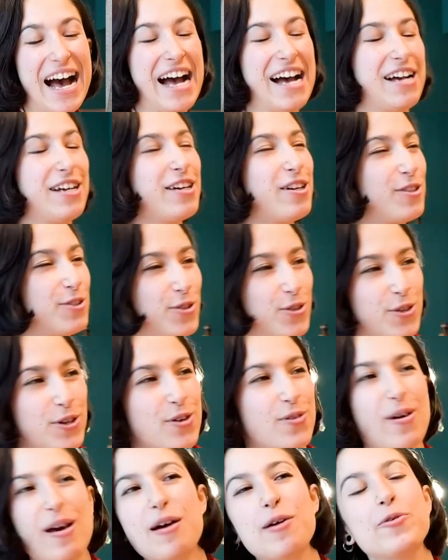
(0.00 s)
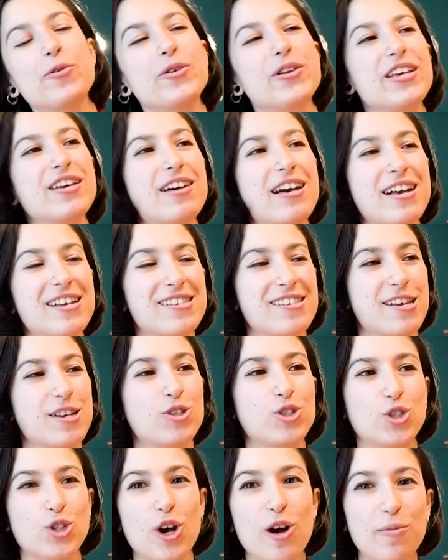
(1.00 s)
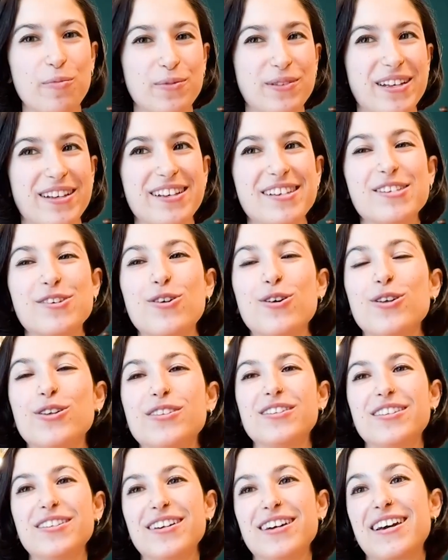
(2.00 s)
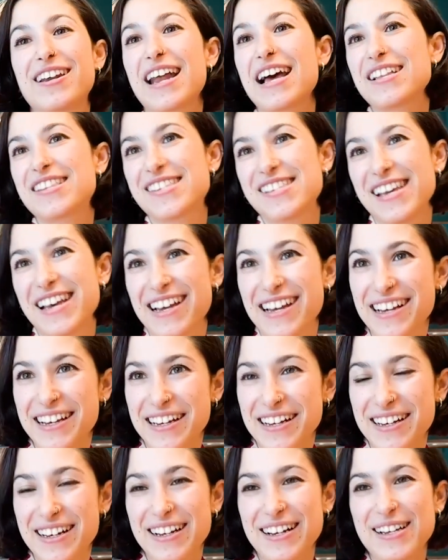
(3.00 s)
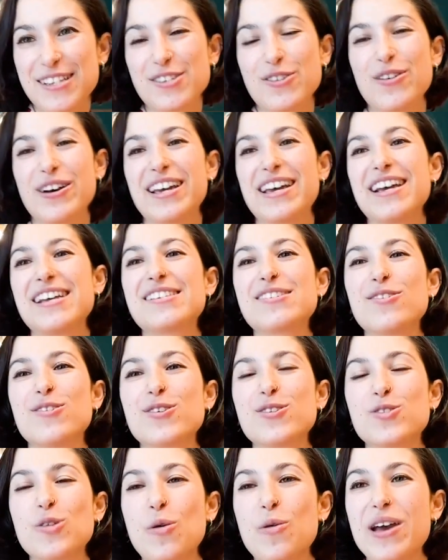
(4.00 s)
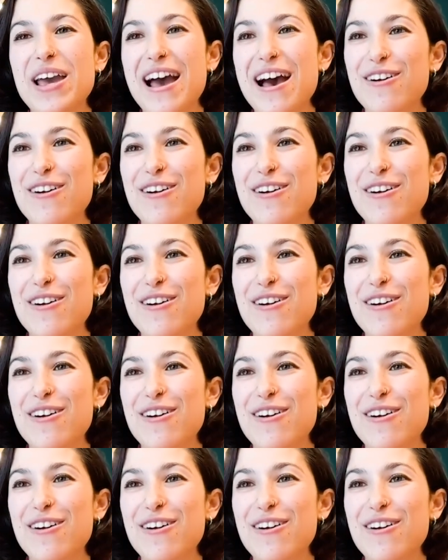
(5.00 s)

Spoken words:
I turn around, I see a shop that is called Grazie. So I guess also we have